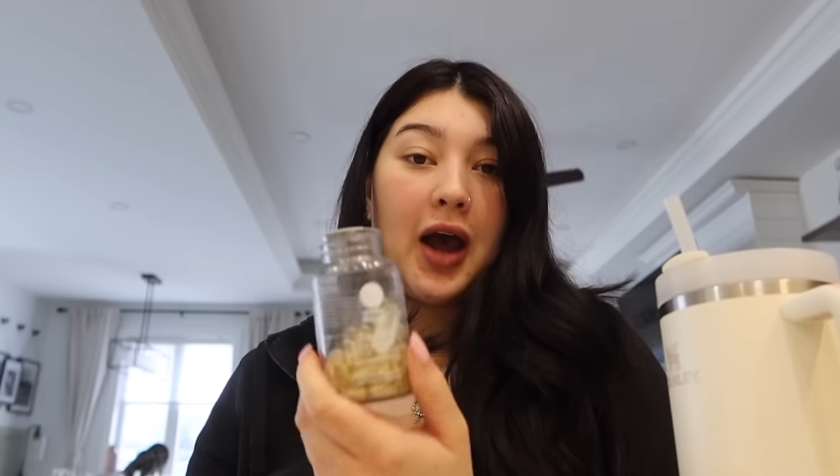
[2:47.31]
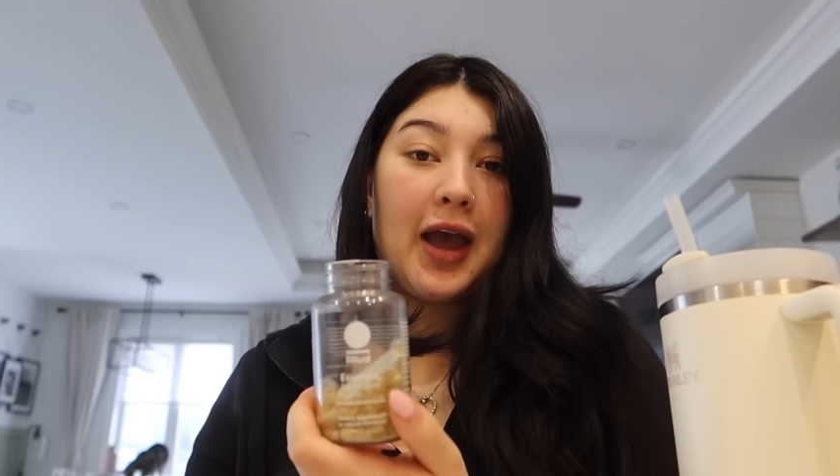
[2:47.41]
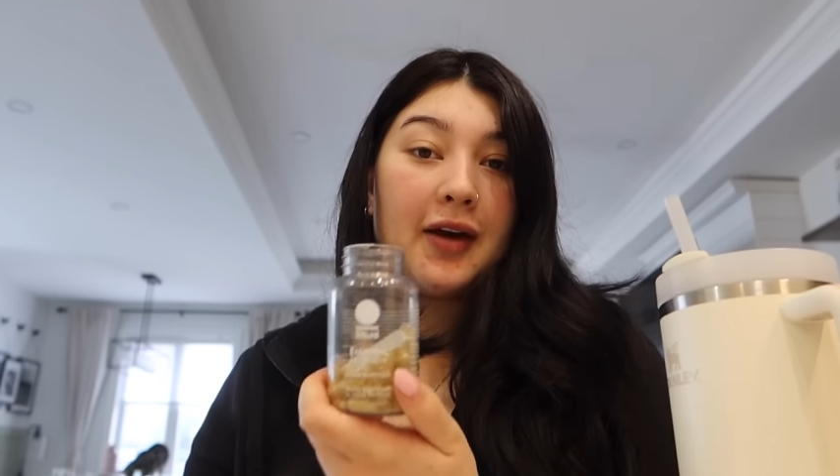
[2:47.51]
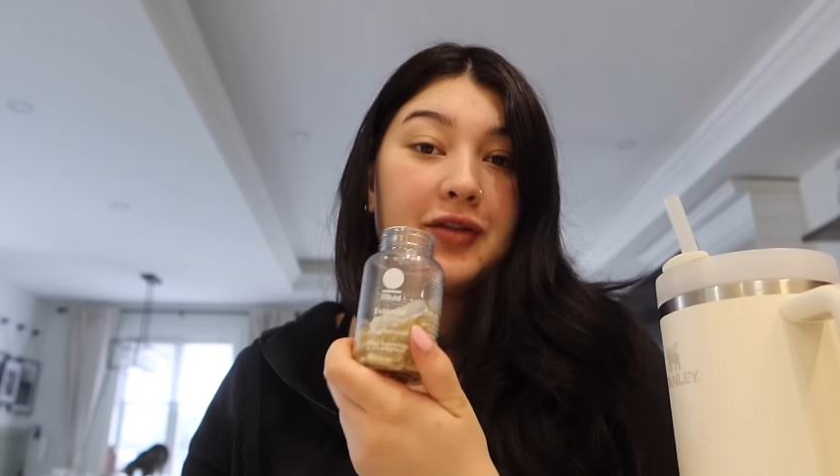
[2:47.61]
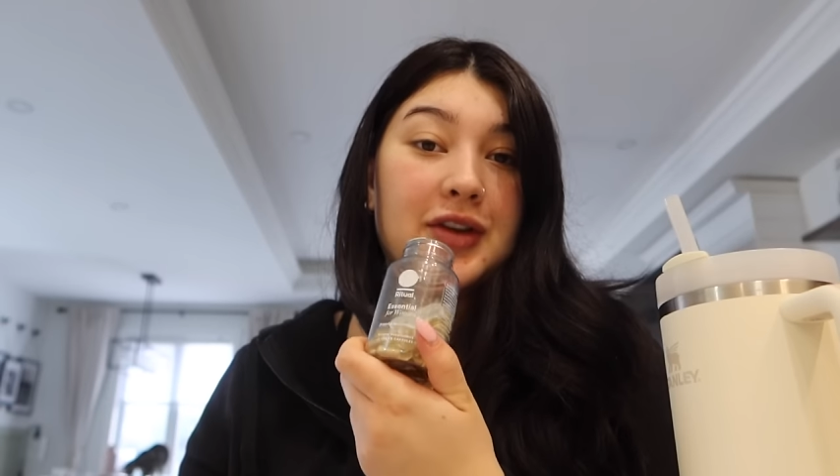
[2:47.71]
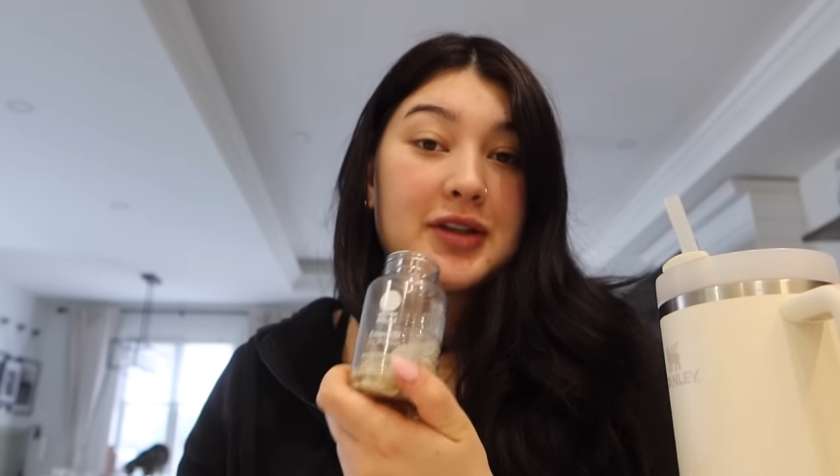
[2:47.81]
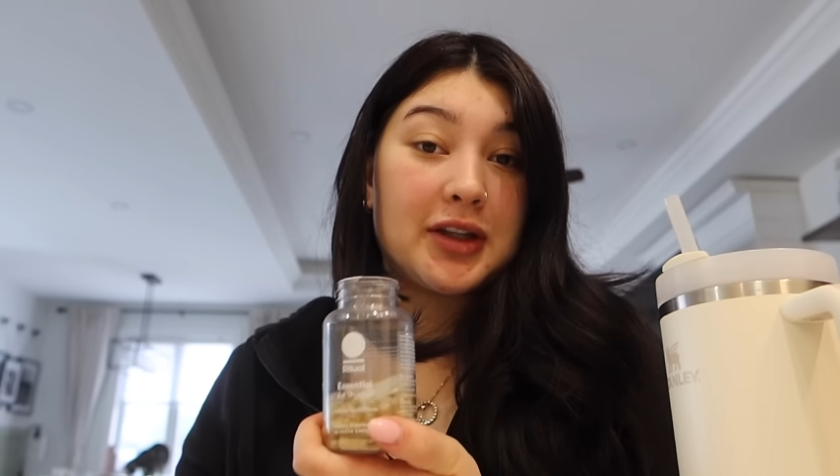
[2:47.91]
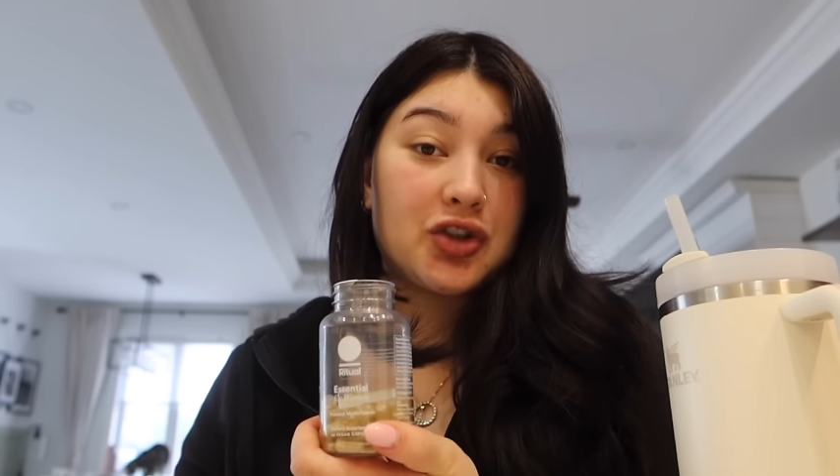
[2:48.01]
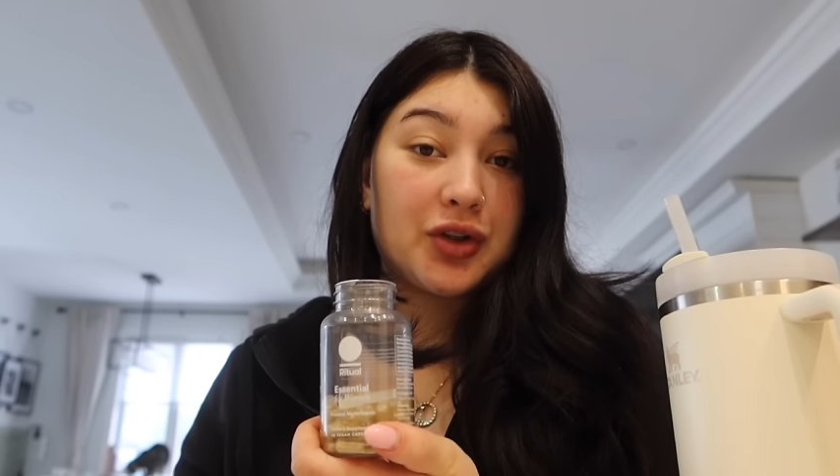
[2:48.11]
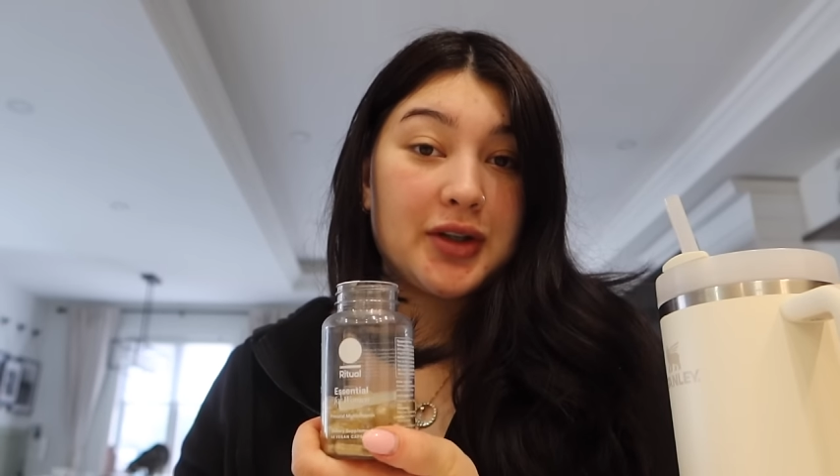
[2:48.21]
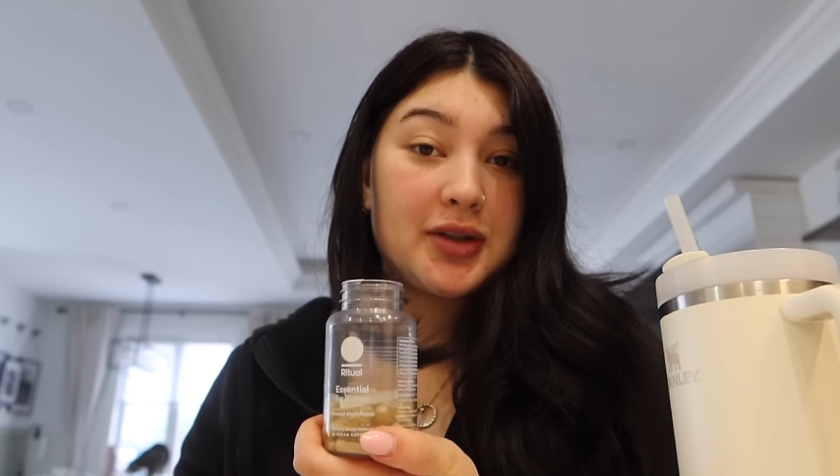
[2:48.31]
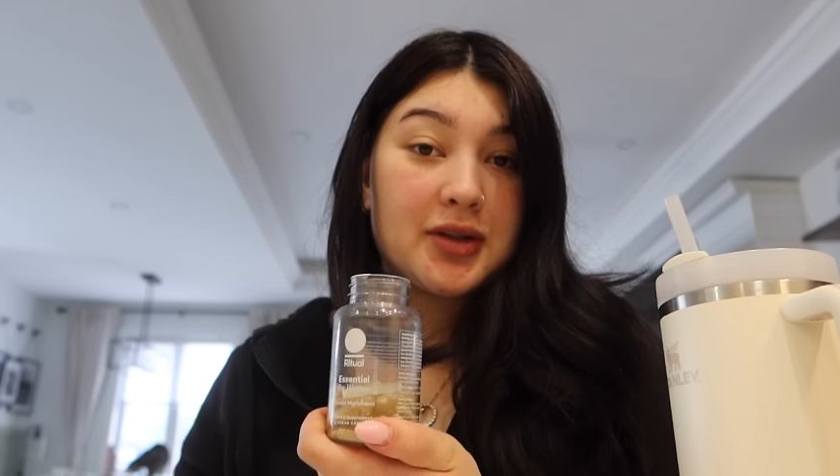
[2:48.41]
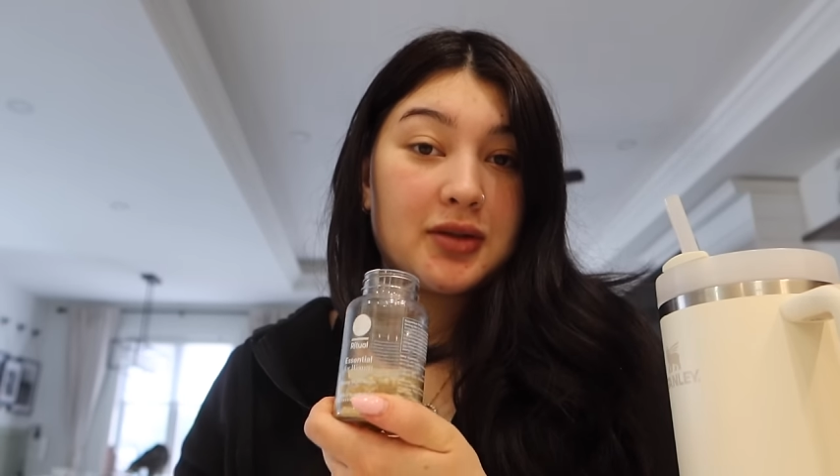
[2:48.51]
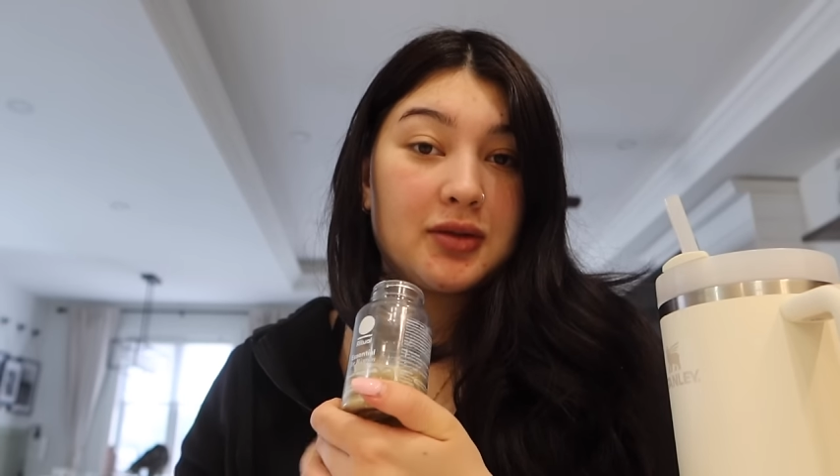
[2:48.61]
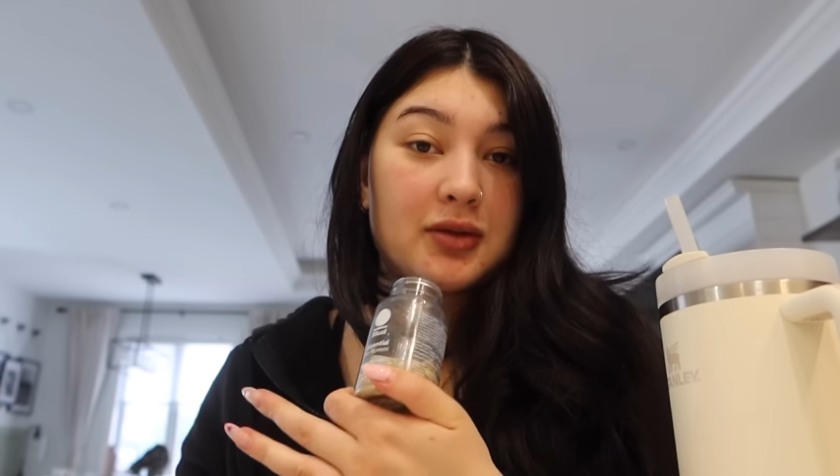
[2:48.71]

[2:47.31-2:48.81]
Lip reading: I have the citrus